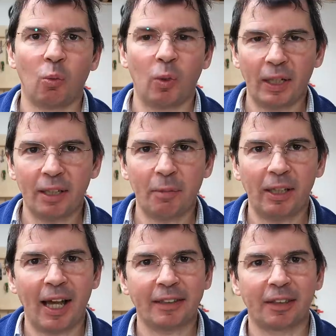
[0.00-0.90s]
When I did my
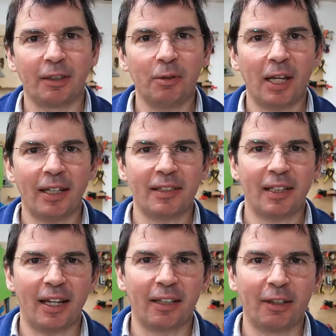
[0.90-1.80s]
last glue tests,
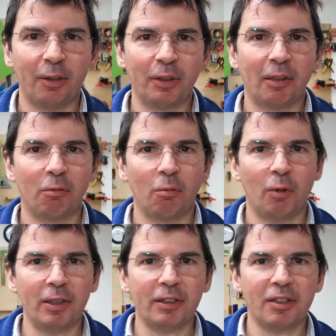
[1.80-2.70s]
I included
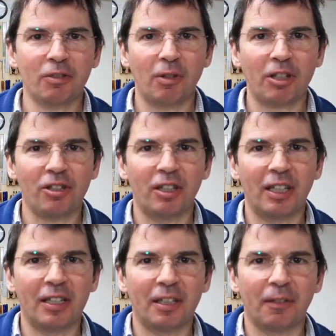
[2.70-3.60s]
one construction
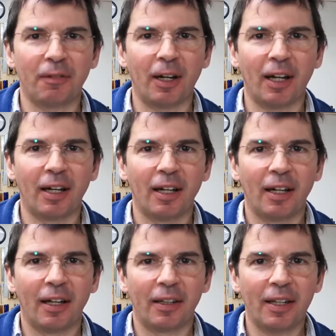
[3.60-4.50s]
adhesive, uh,
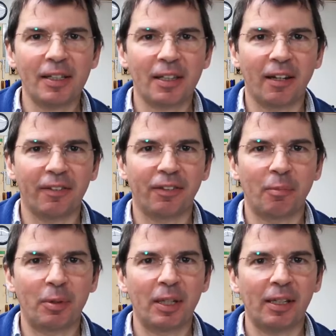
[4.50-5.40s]
this stuff,
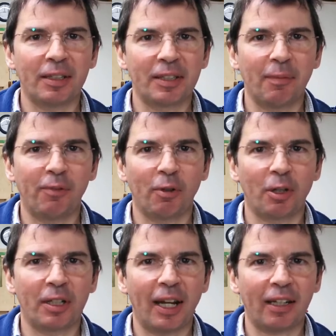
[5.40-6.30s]
PL
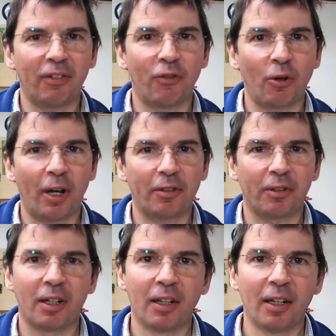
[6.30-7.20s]
Subfloor and Deck
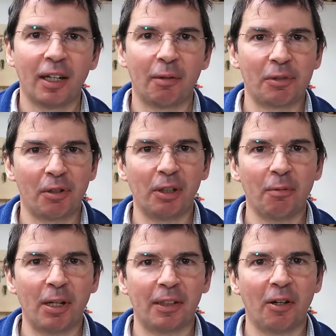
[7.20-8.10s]
400. It was the only
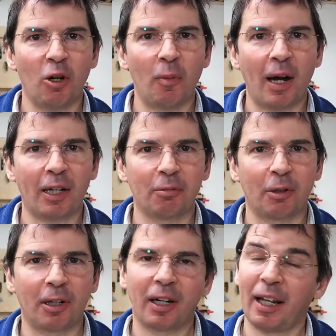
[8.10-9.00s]
one at the home
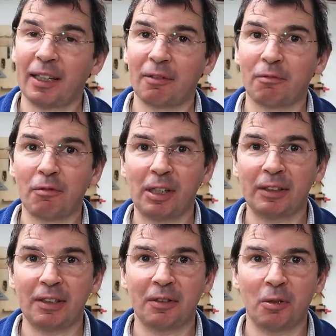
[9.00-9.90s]
hardware, and it really
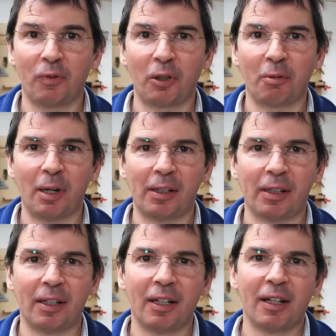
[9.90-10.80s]
didn't do very
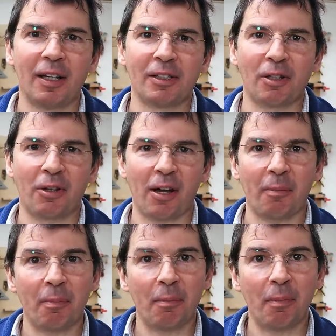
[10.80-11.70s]
well. So I
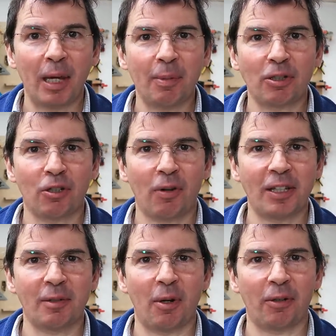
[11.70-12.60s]
thought maybe I should try
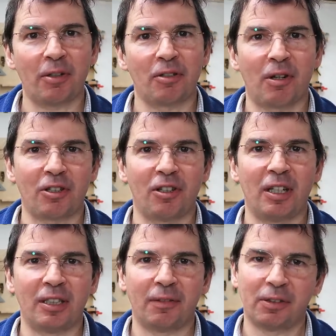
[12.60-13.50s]
some other construction
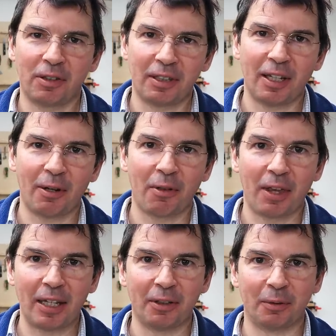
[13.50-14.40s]
adhesives to see how
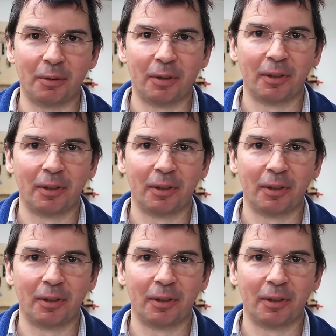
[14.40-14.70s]
they do.